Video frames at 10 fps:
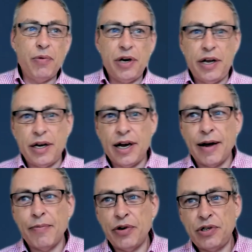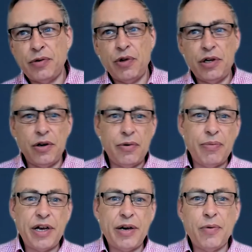We need a camera, so we'll go
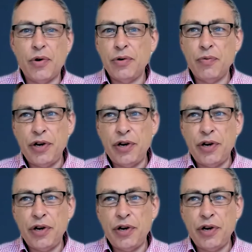and make one.